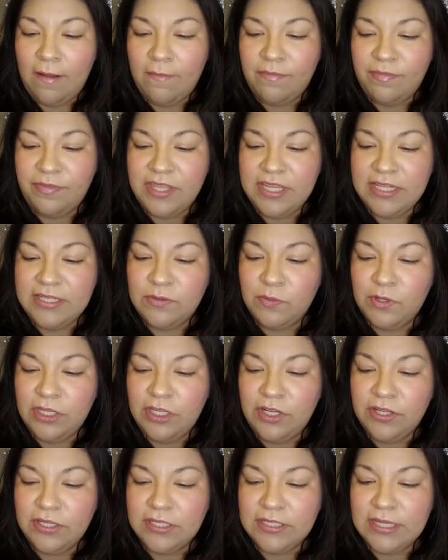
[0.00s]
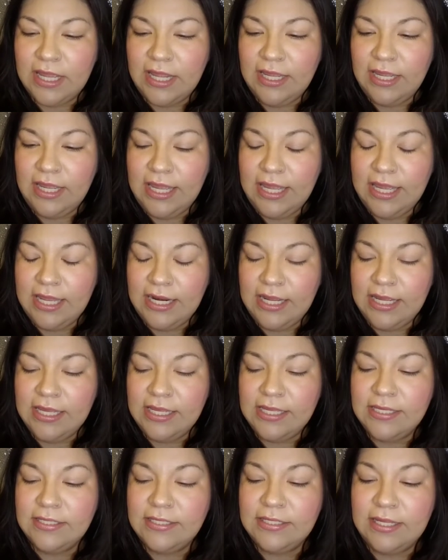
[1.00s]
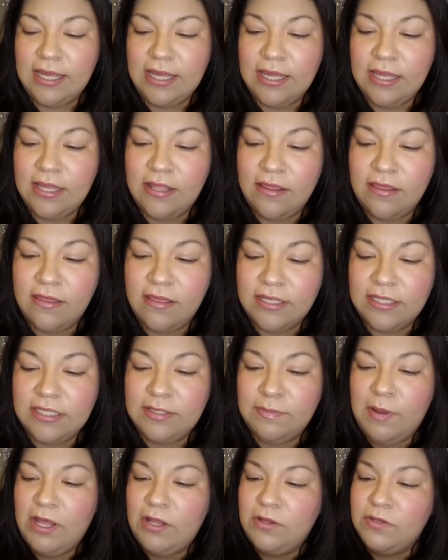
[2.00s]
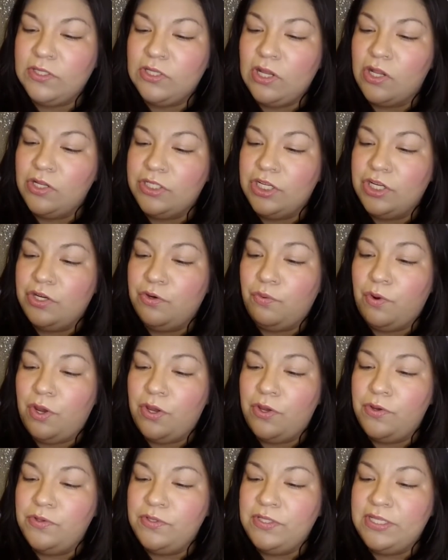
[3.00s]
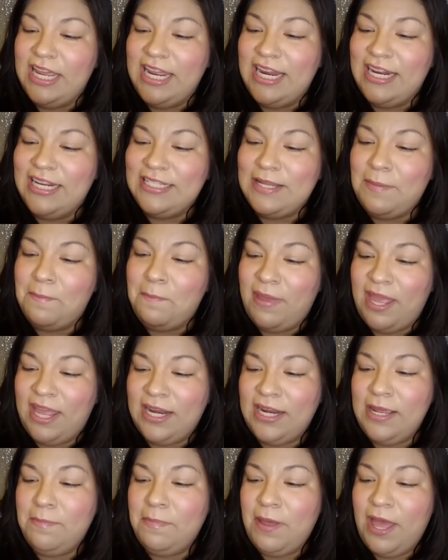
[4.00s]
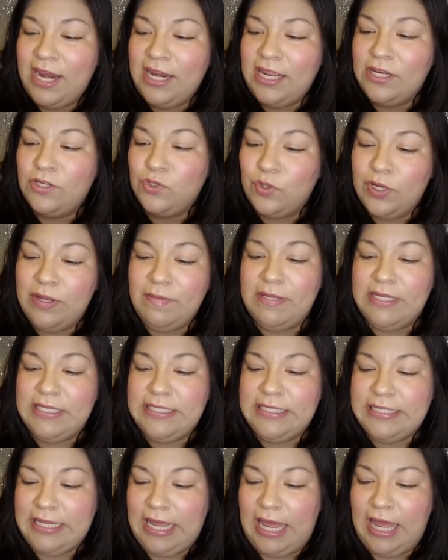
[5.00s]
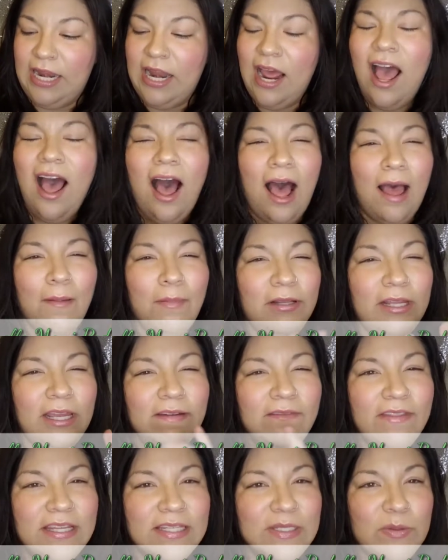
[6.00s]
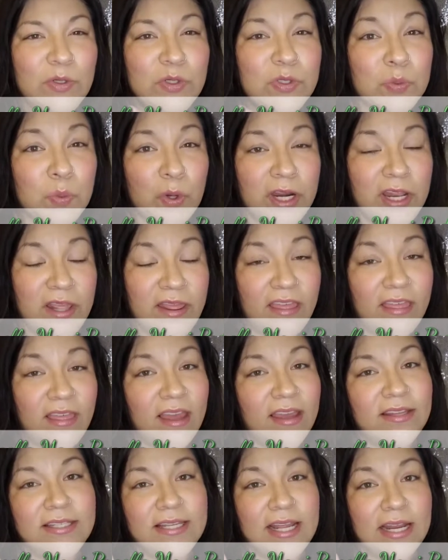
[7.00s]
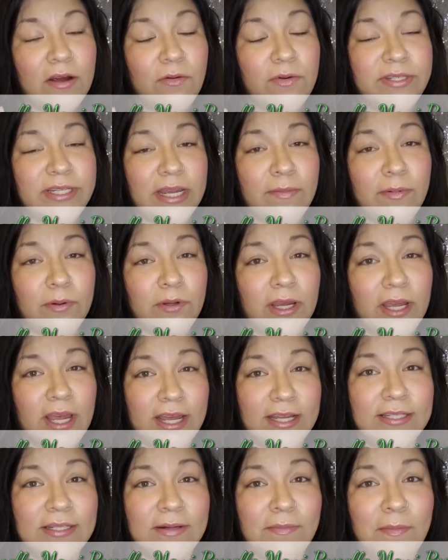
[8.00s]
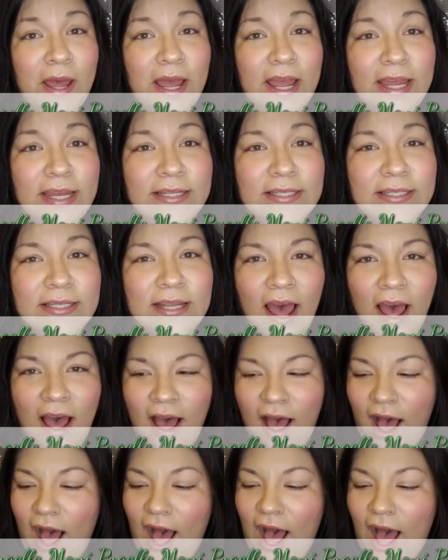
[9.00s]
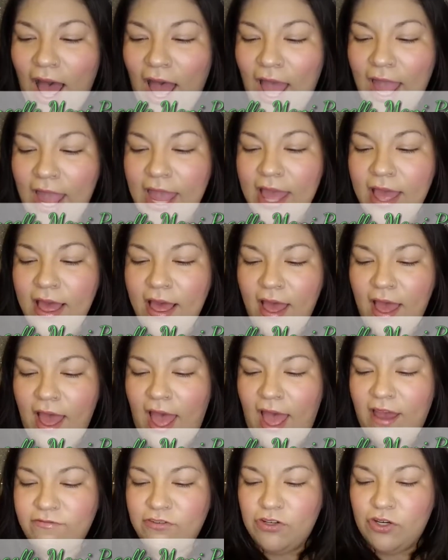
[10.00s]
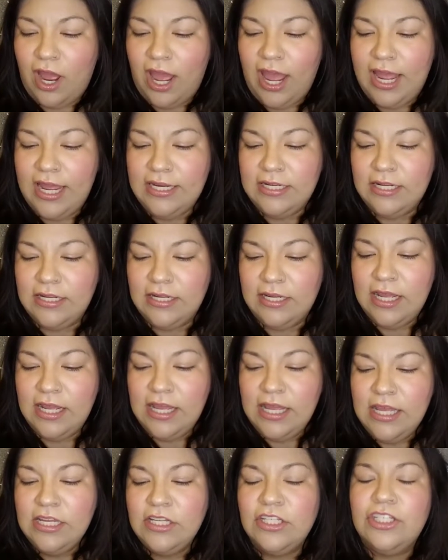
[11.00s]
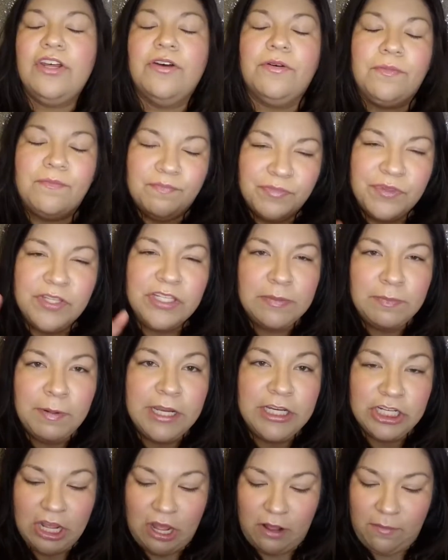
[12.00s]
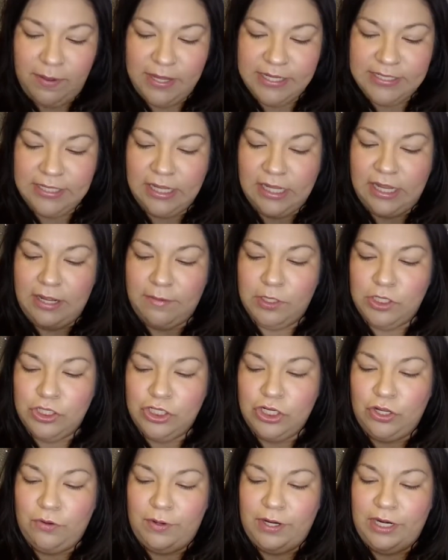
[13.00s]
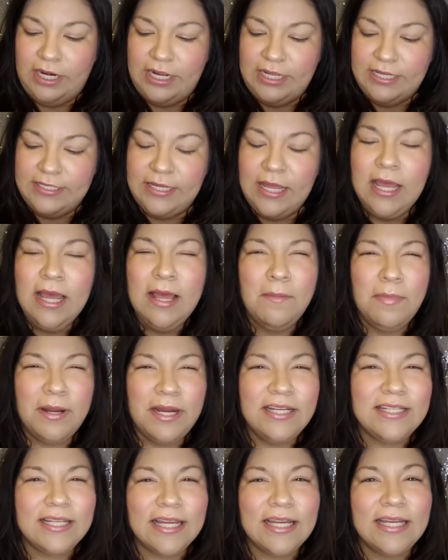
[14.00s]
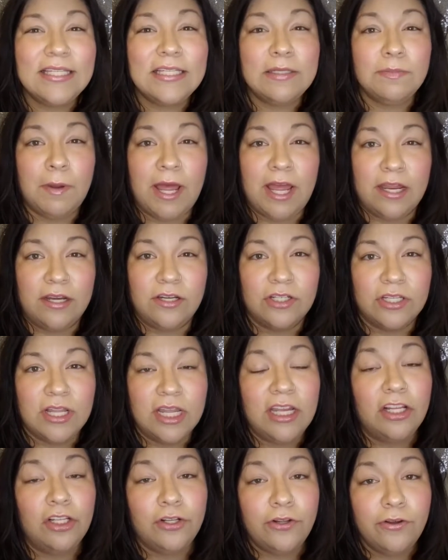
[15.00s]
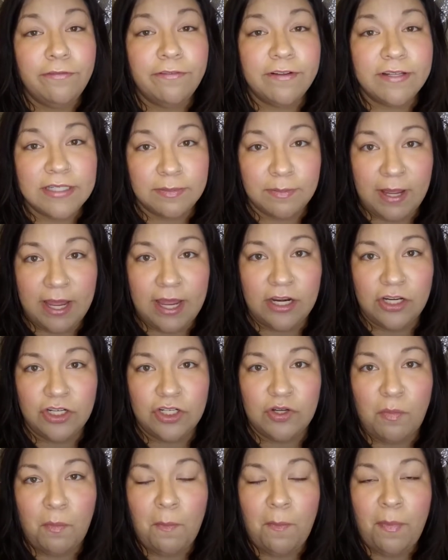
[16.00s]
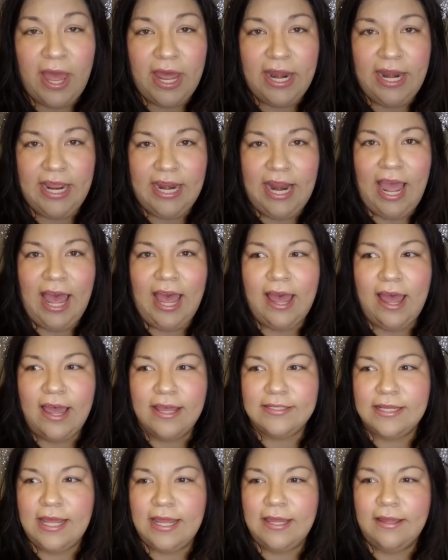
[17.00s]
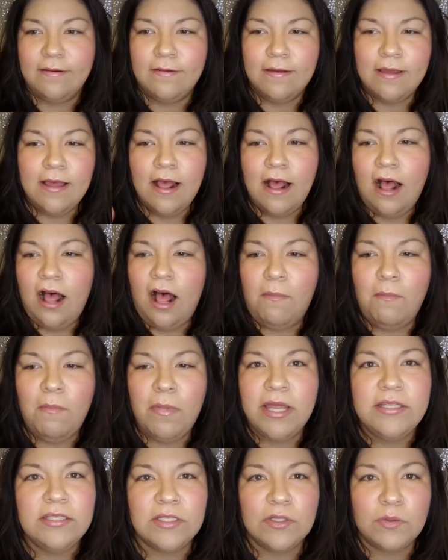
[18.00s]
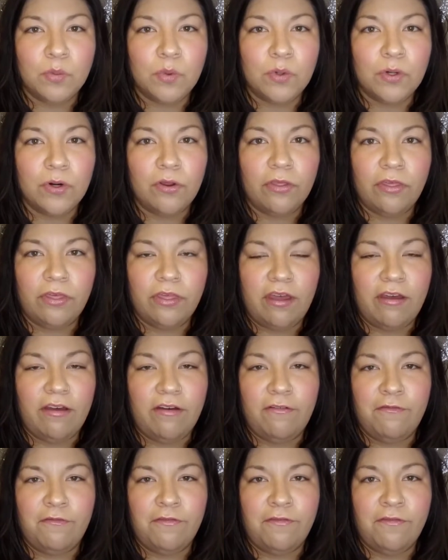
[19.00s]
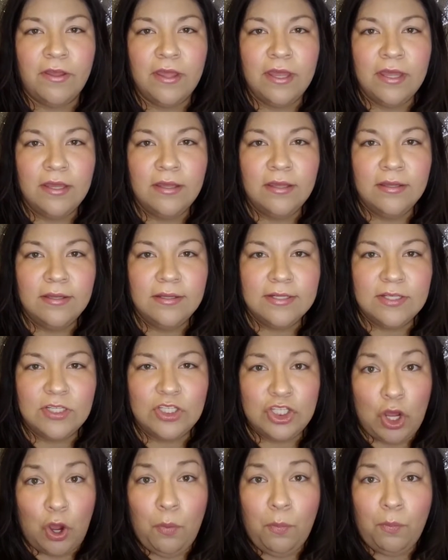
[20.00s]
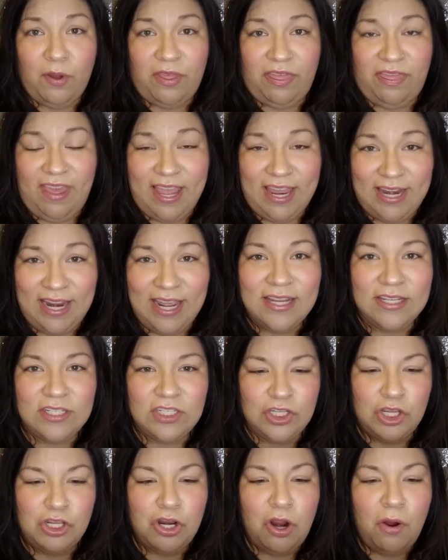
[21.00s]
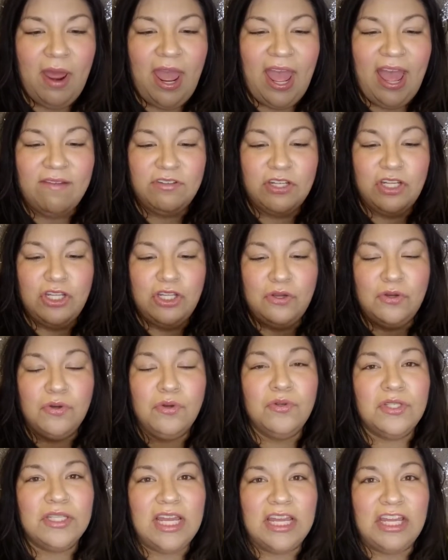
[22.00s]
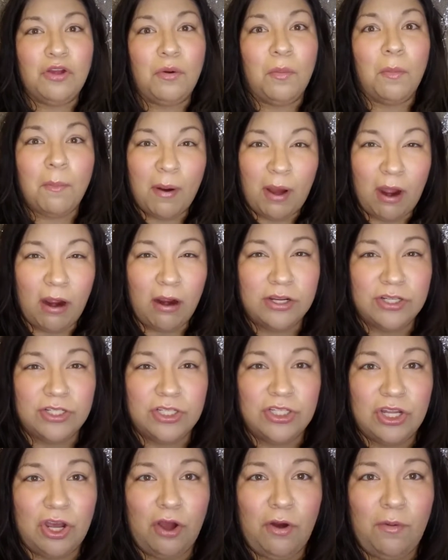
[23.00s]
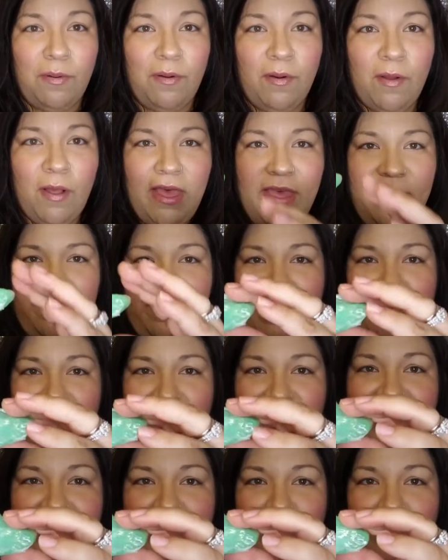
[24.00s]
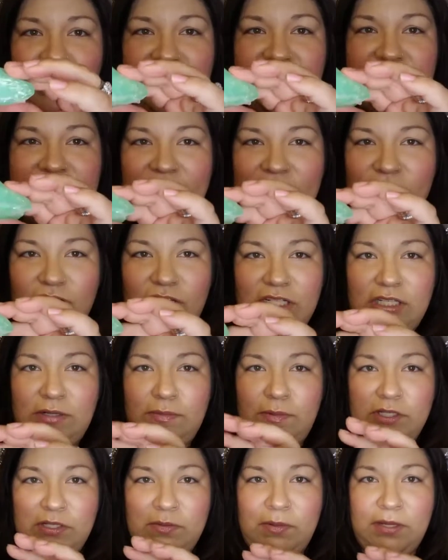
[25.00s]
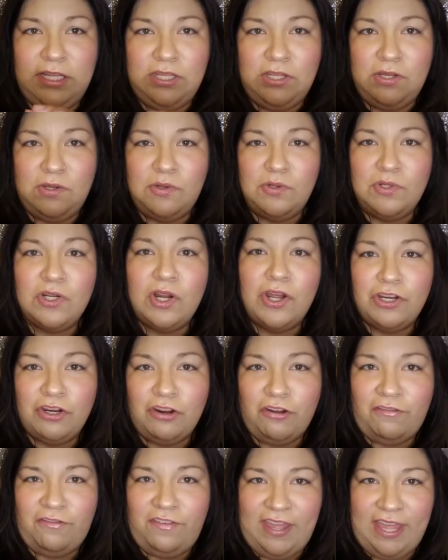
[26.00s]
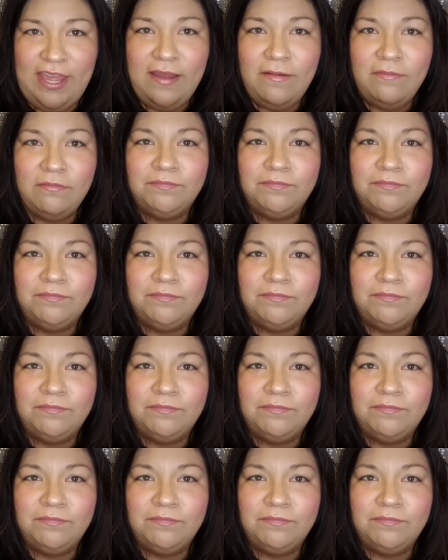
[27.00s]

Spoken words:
This one looks like it is in the smell Salted Rose, and it's a mani-pedi treatment set. I believe this was one of the things that I was able to customize. I have tried, so Spongelle, basically I'm going to show you what it is. But it's like a sponge, like a loofah sponge, but it has like a month's worth of soap within it, so you don't have to use like your bar of soap. Now this one is actually supposed to be used on your feet.